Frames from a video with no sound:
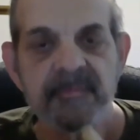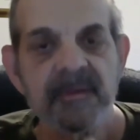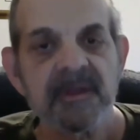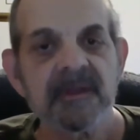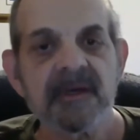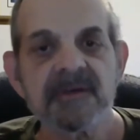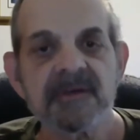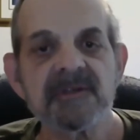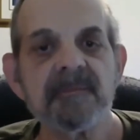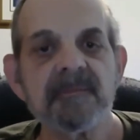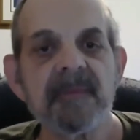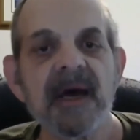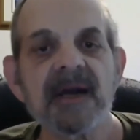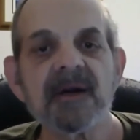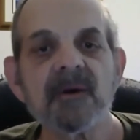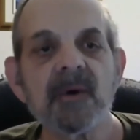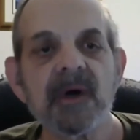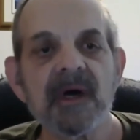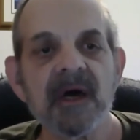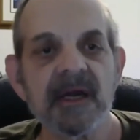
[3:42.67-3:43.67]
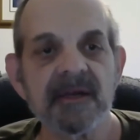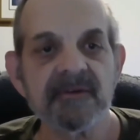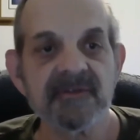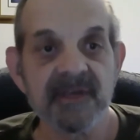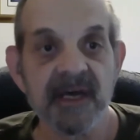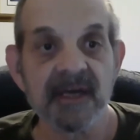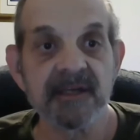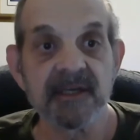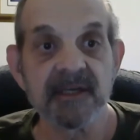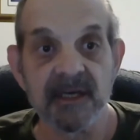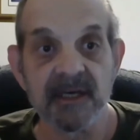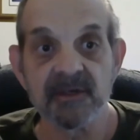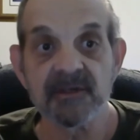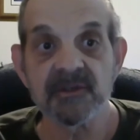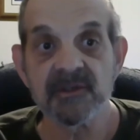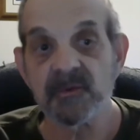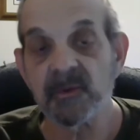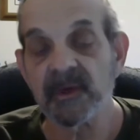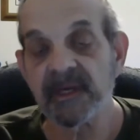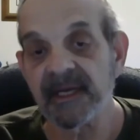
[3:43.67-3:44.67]
Doesn't matter what kind of sound you get, you
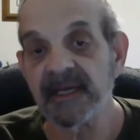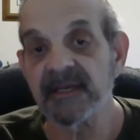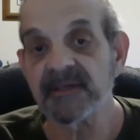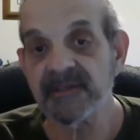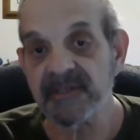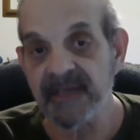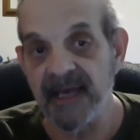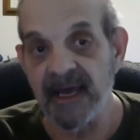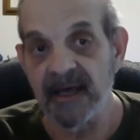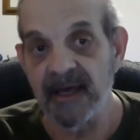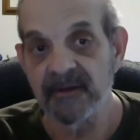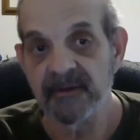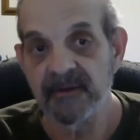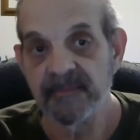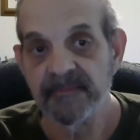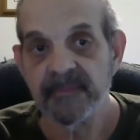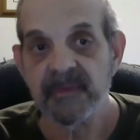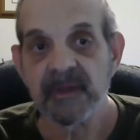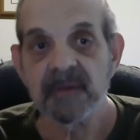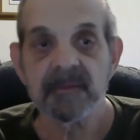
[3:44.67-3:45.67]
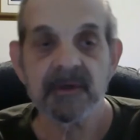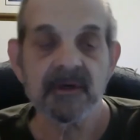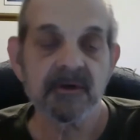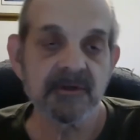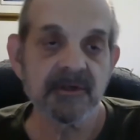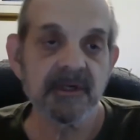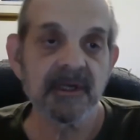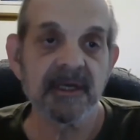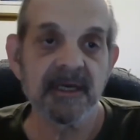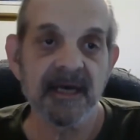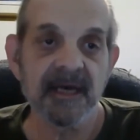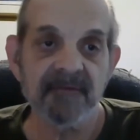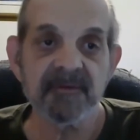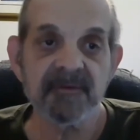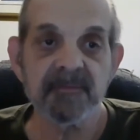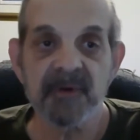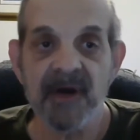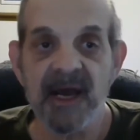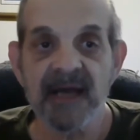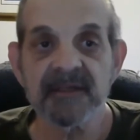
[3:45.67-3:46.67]
just want to get a sound, because you have to
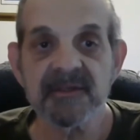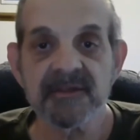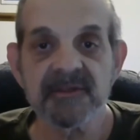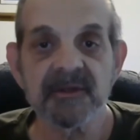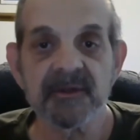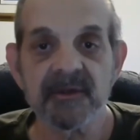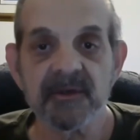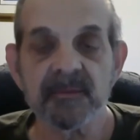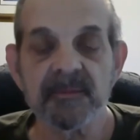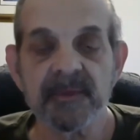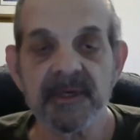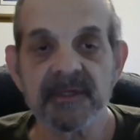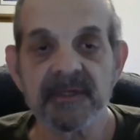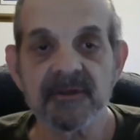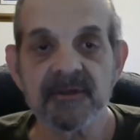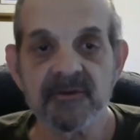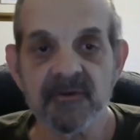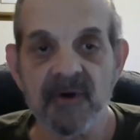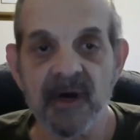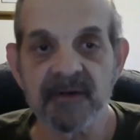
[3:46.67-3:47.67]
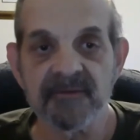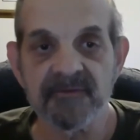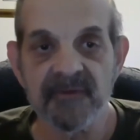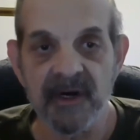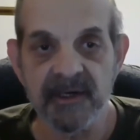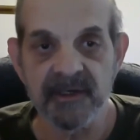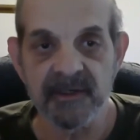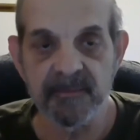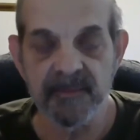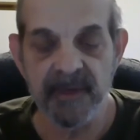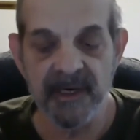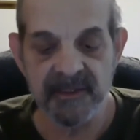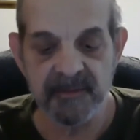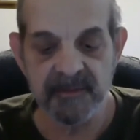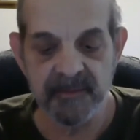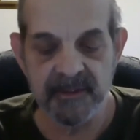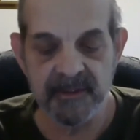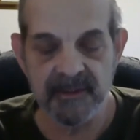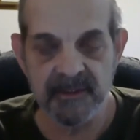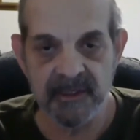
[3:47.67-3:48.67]
practice a little bit to try to find your
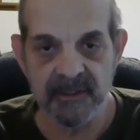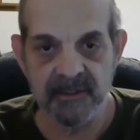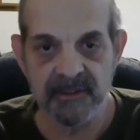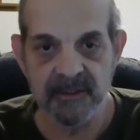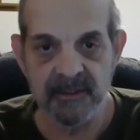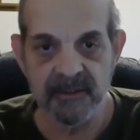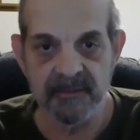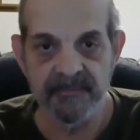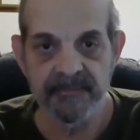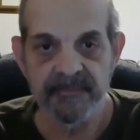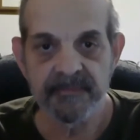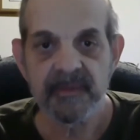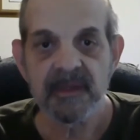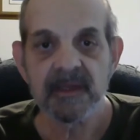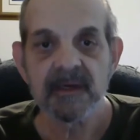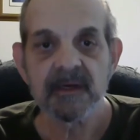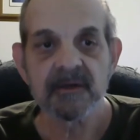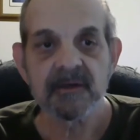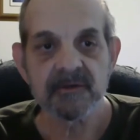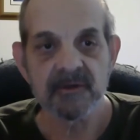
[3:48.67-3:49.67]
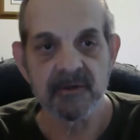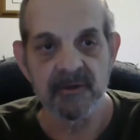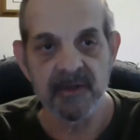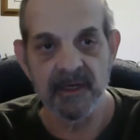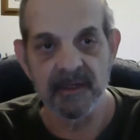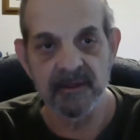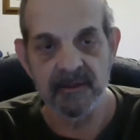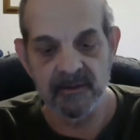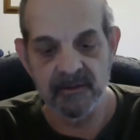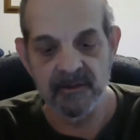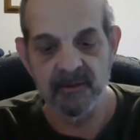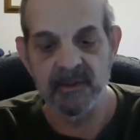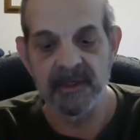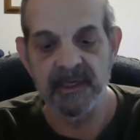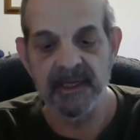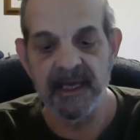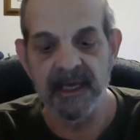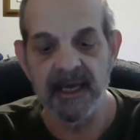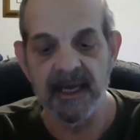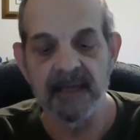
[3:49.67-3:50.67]
best position. So then do it
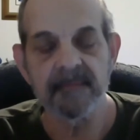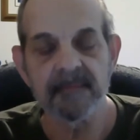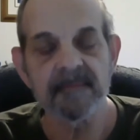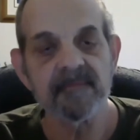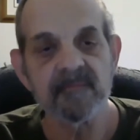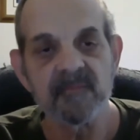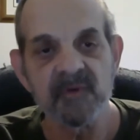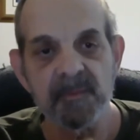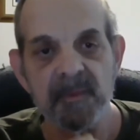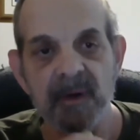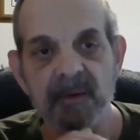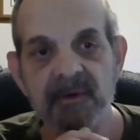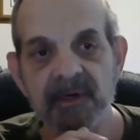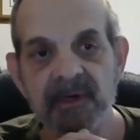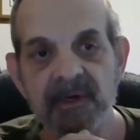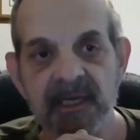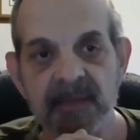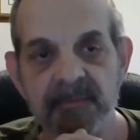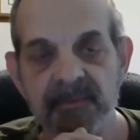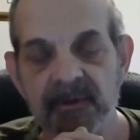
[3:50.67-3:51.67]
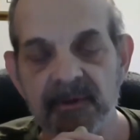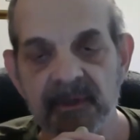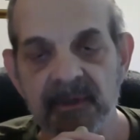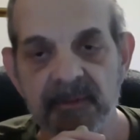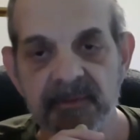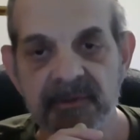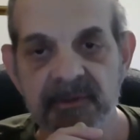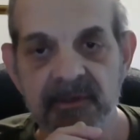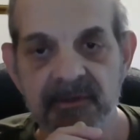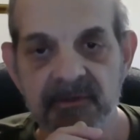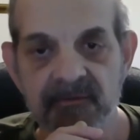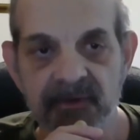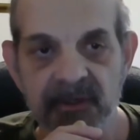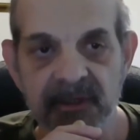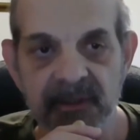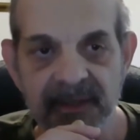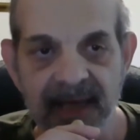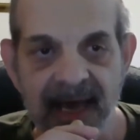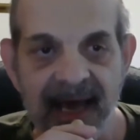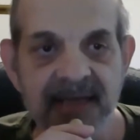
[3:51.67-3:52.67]
again. Remember to keep your lips as
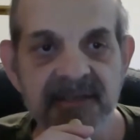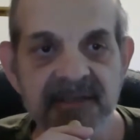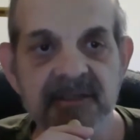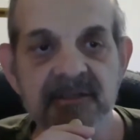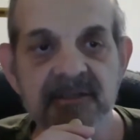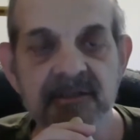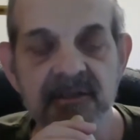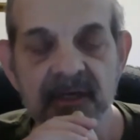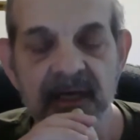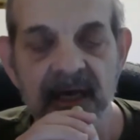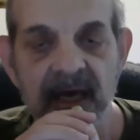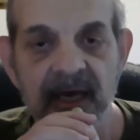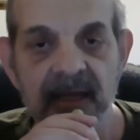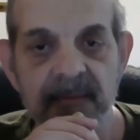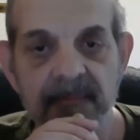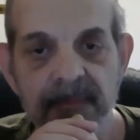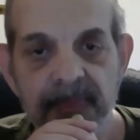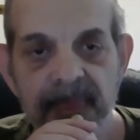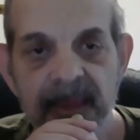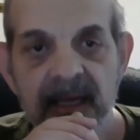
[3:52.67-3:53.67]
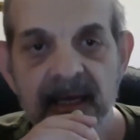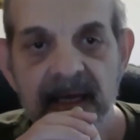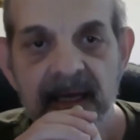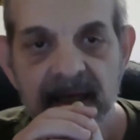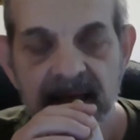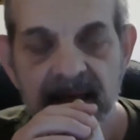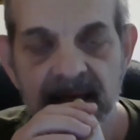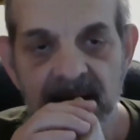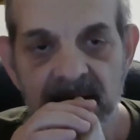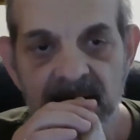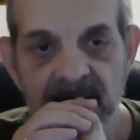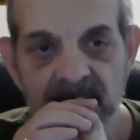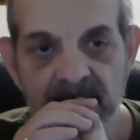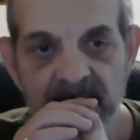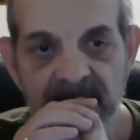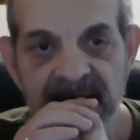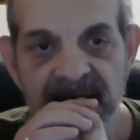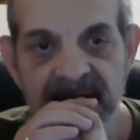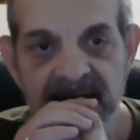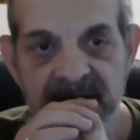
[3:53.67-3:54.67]
relaxed as you can. Get a little
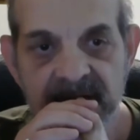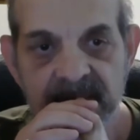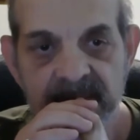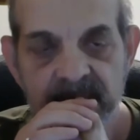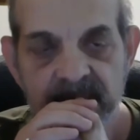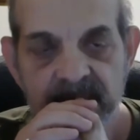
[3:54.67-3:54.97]
buzz.